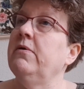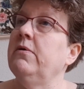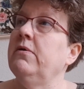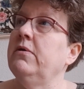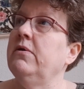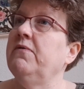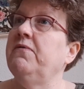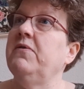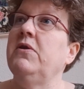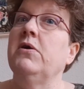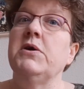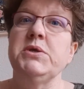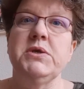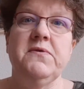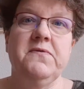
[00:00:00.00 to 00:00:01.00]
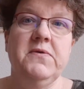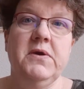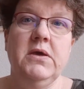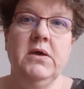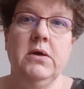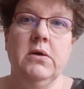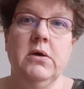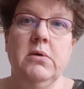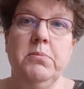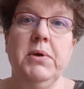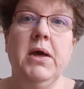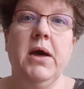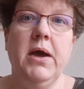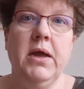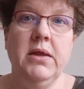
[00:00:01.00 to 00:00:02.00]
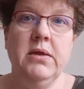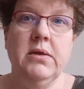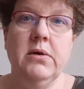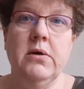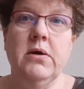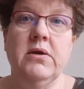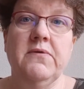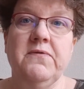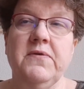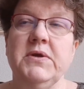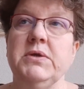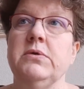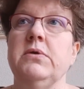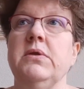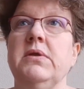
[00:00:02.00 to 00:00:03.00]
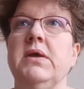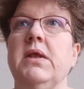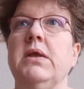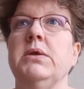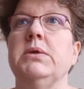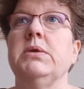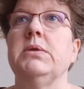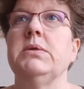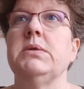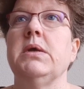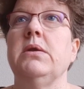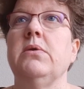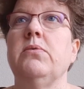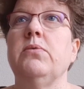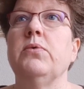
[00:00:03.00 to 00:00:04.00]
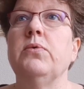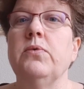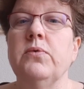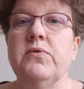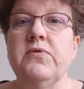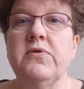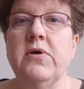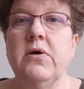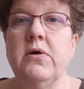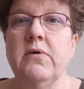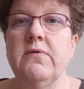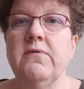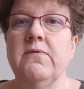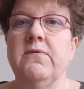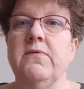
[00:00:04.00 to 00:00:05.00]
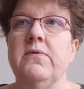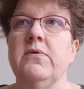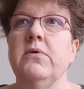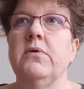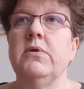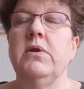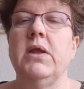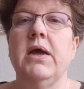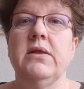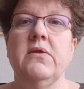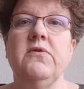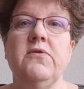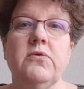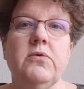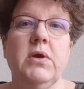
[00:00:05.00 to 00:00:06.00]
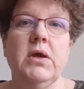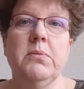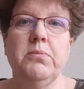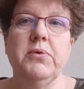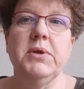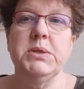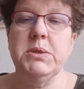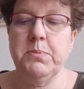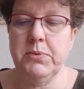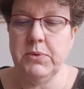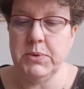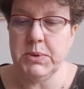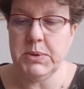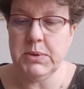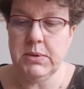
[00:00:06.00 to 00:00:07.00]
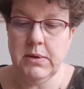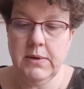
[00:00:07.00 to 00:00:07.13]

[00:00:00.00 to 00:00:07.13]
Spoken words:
the philosophy behind artificial intelligence and the rules of, like, the Turing principles.